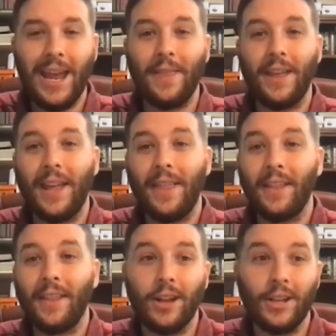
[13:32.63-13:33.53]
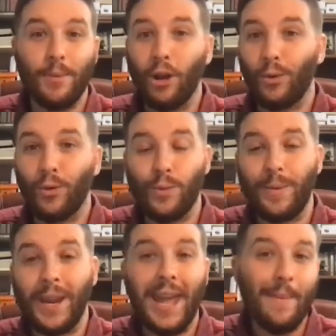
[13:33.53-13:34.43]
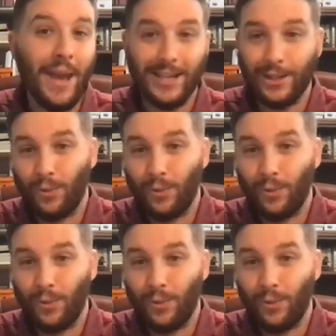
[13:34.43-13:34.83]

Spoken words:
And then a smaller one would be Chemex,